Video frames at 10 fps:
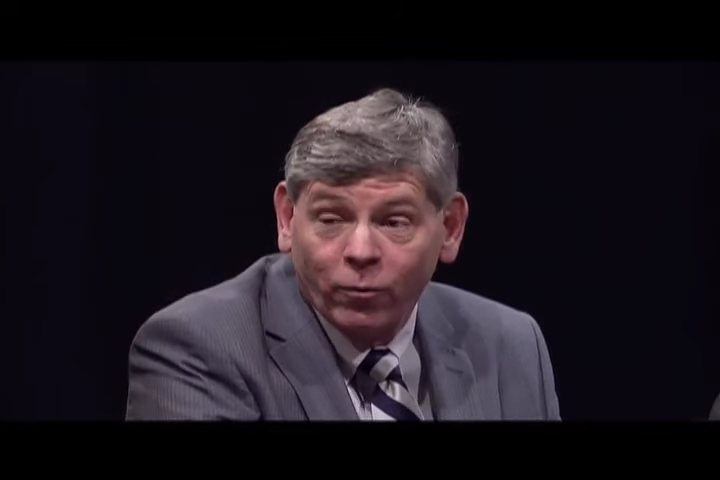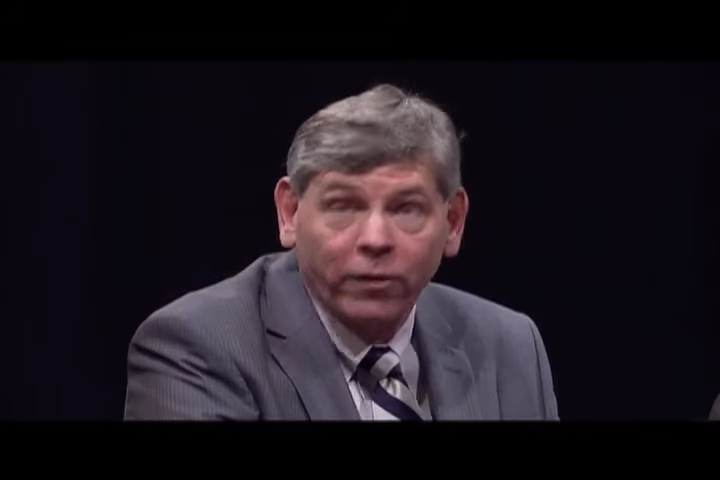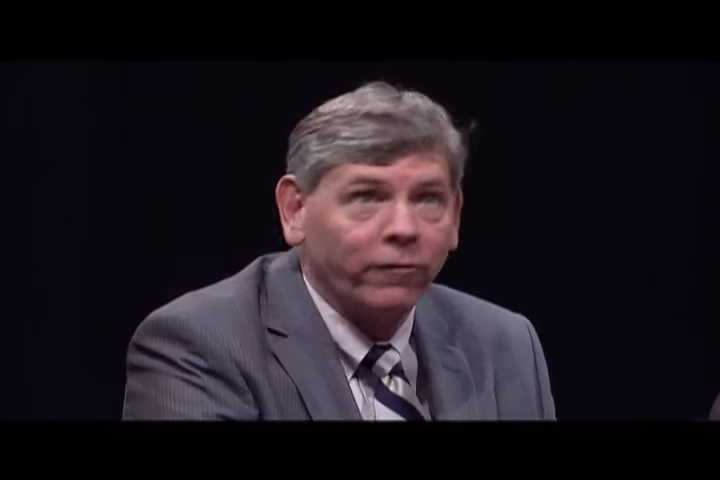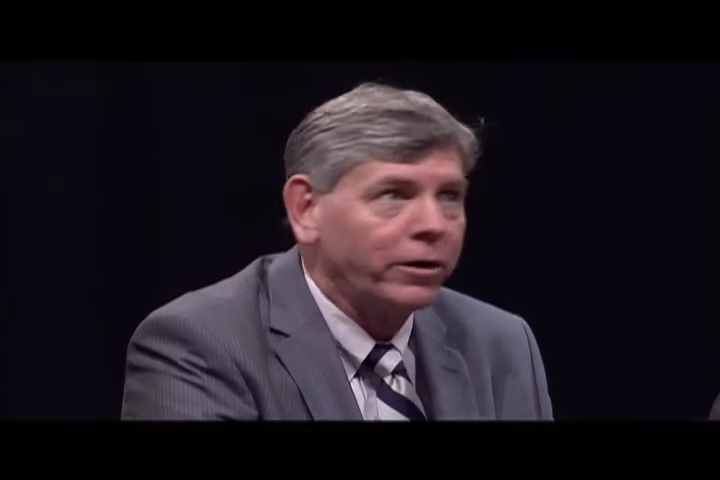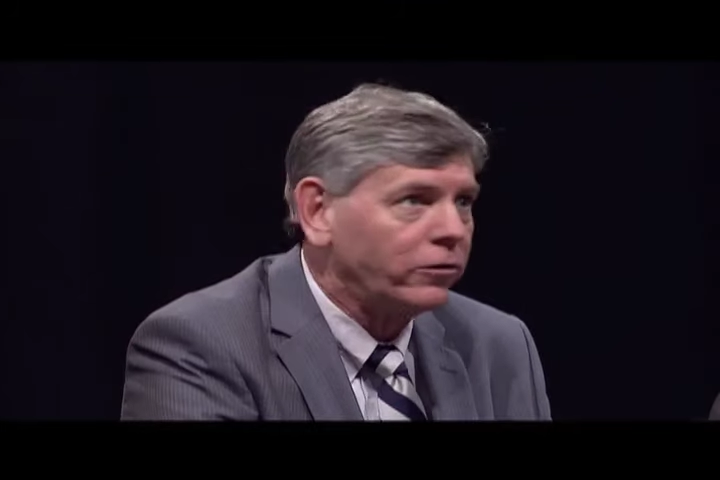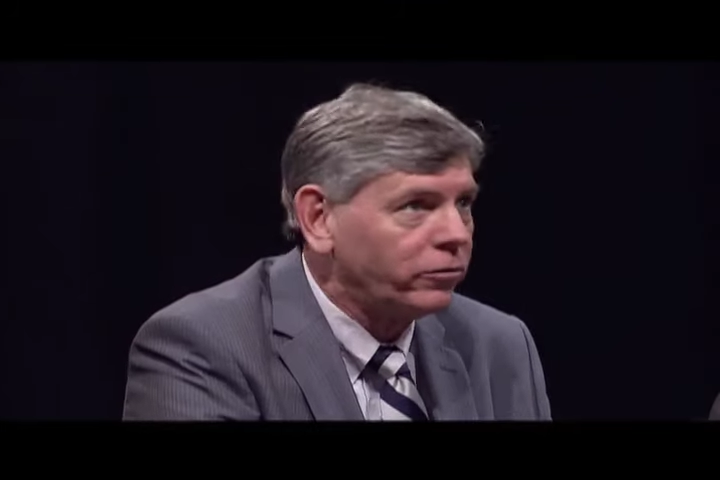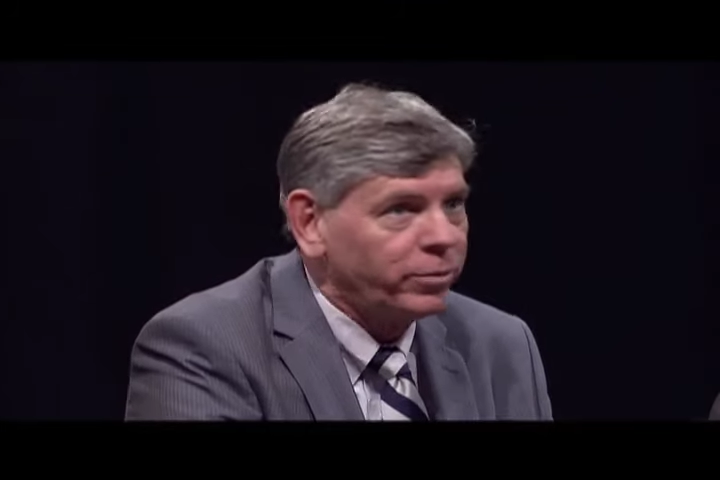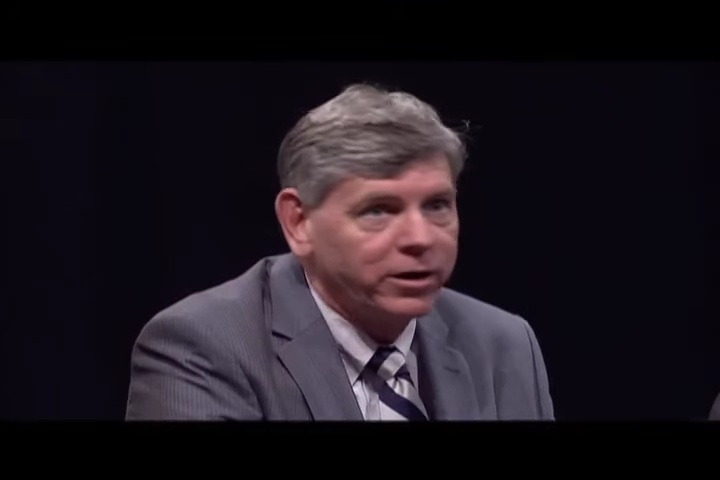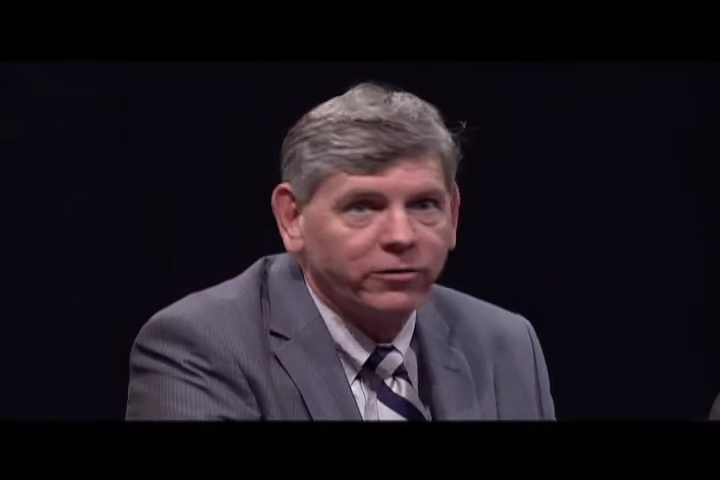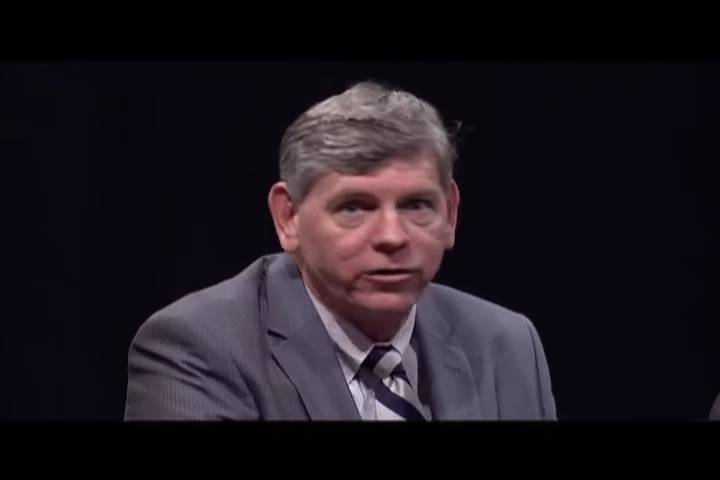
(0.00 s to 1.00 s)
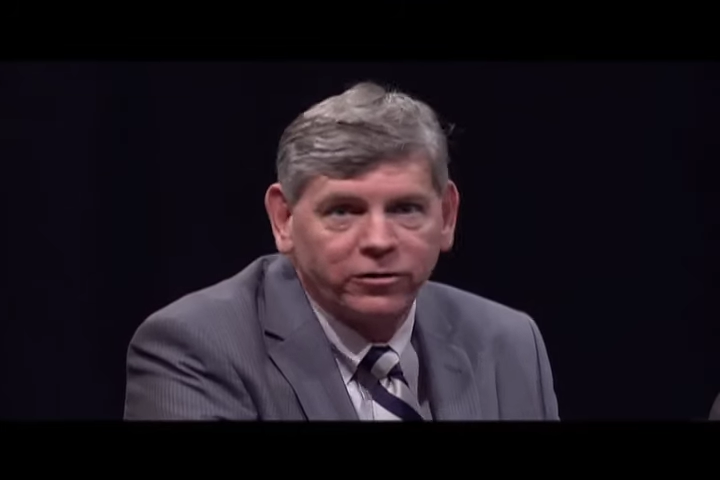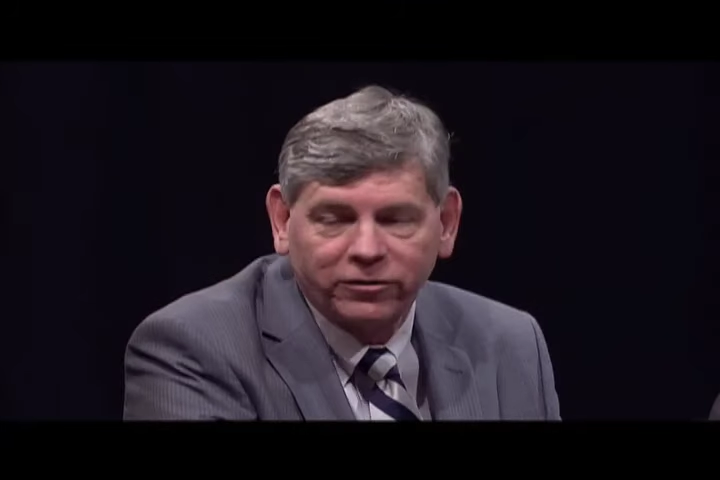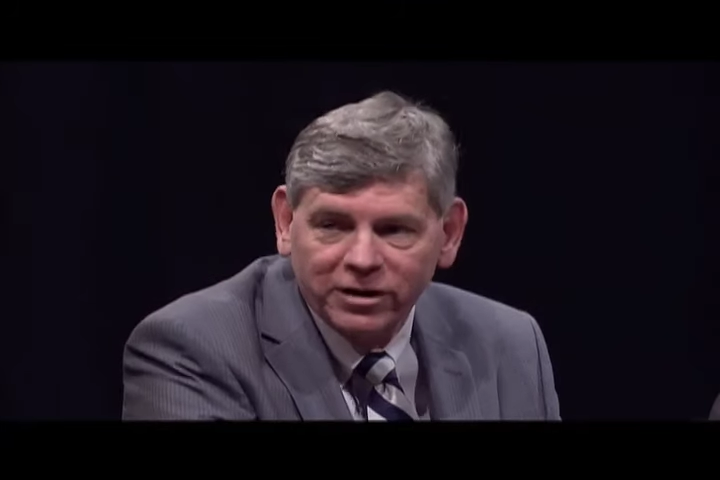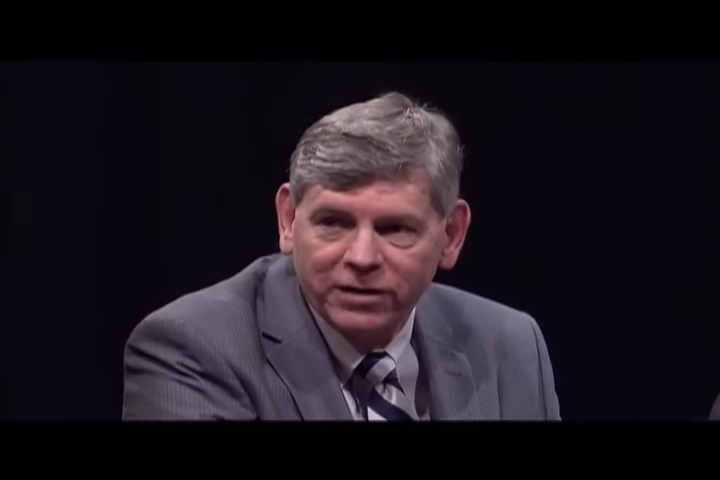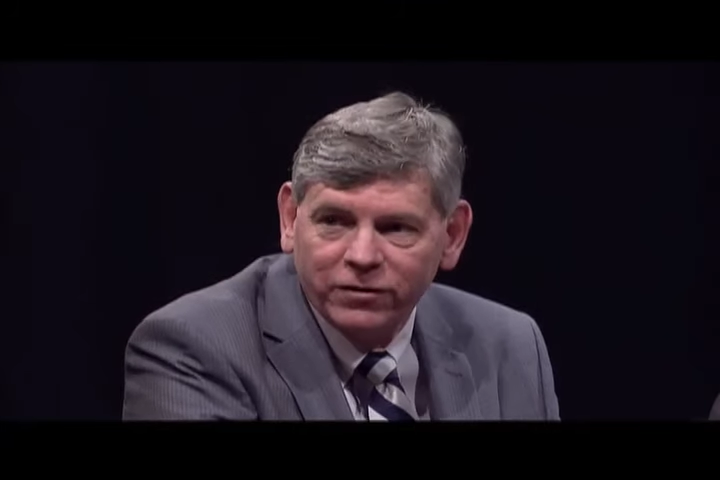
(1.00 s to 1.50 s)
whether it's because he's a
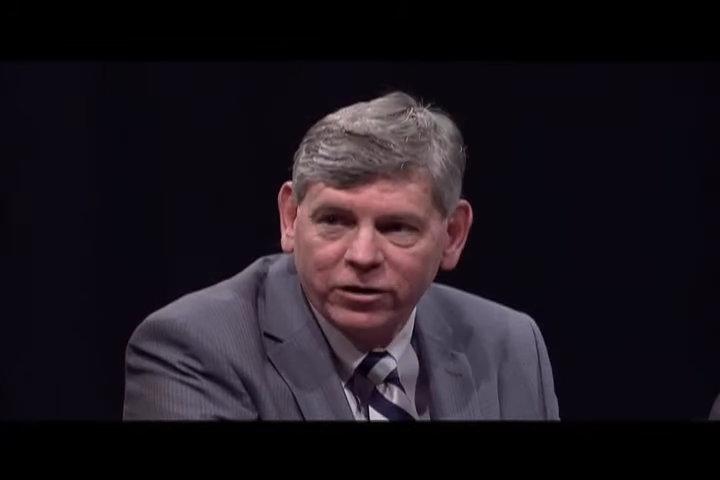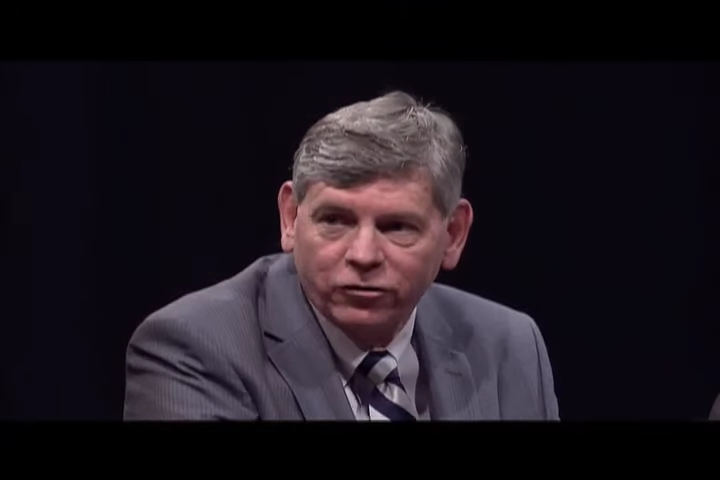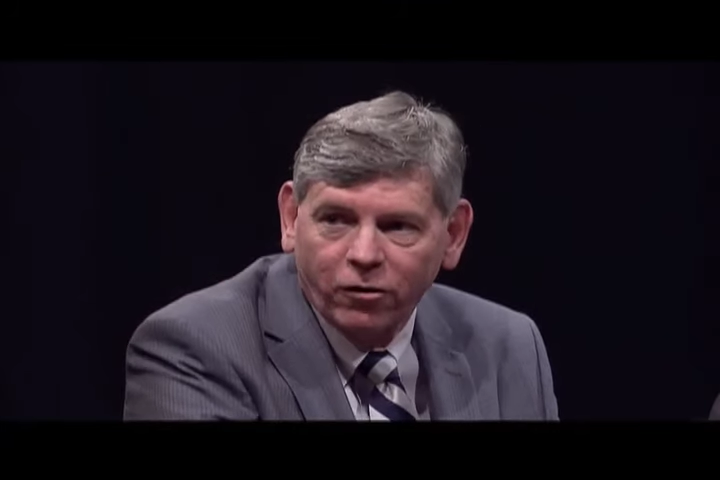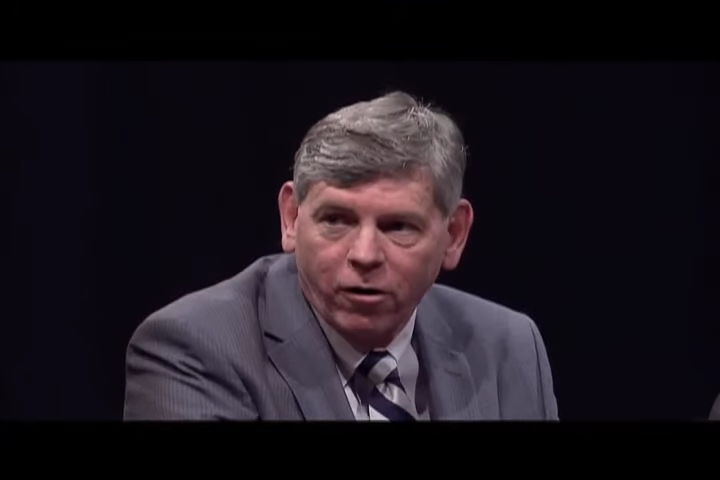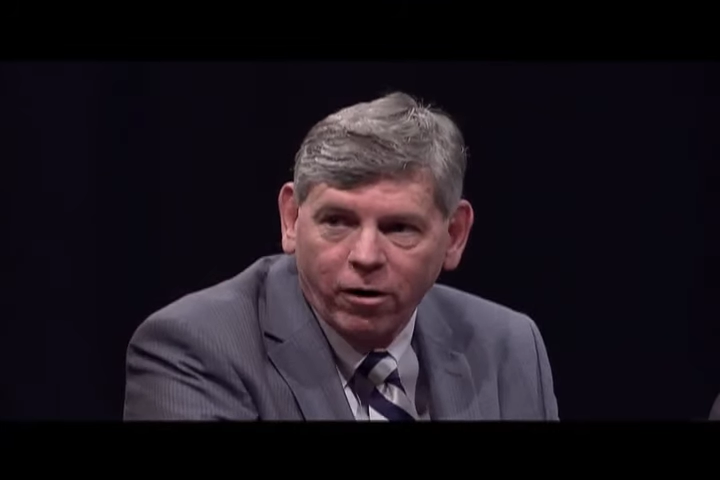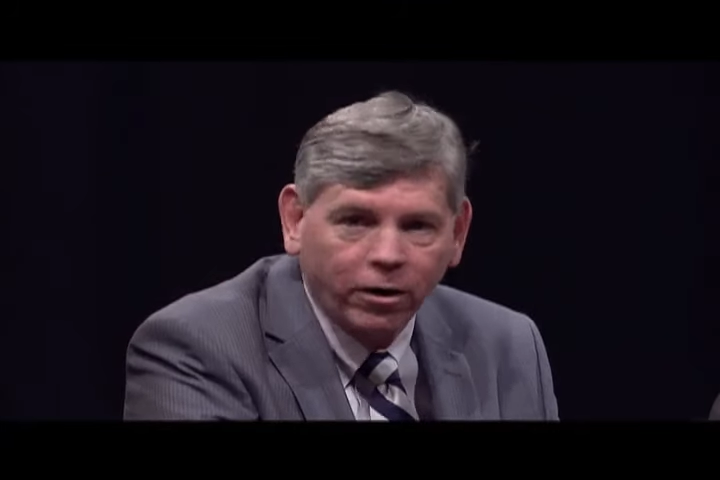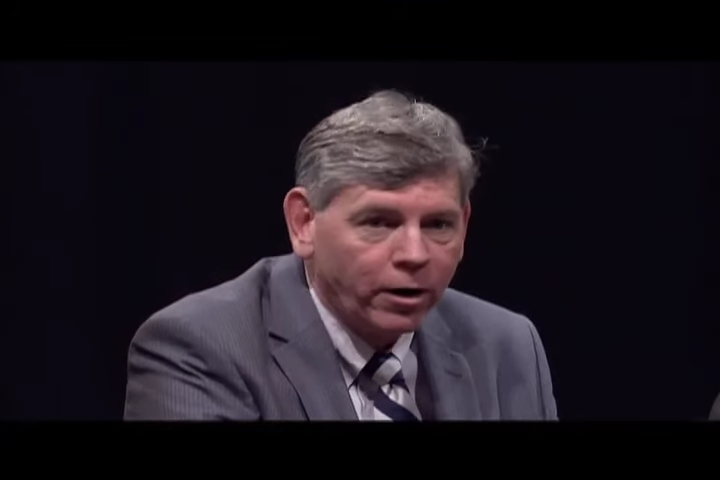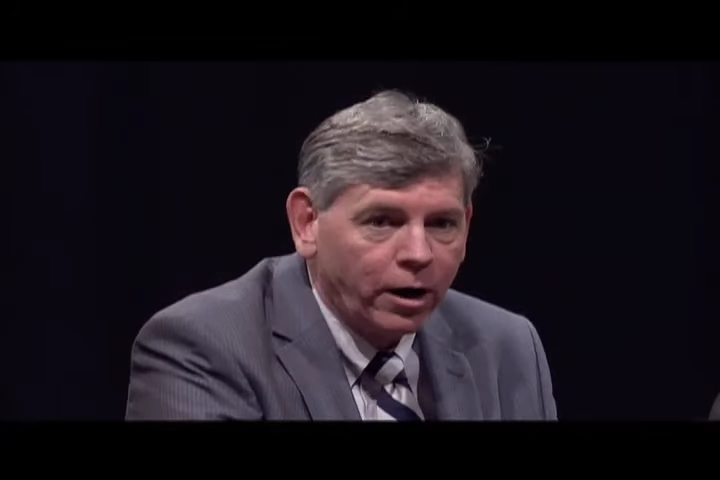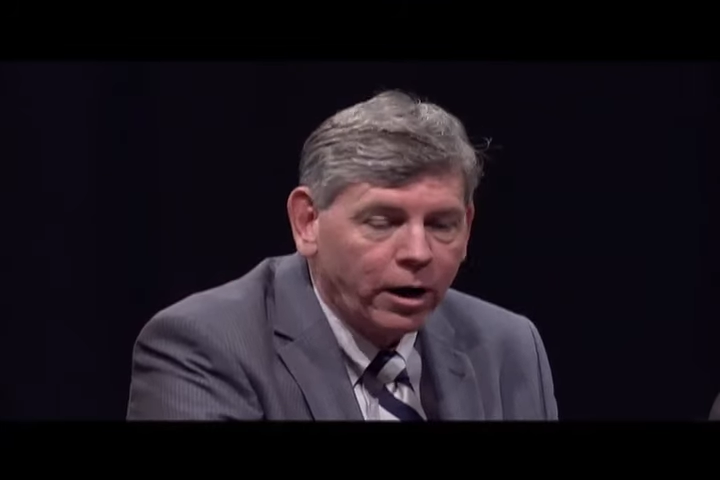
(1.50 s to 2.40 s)
TV star,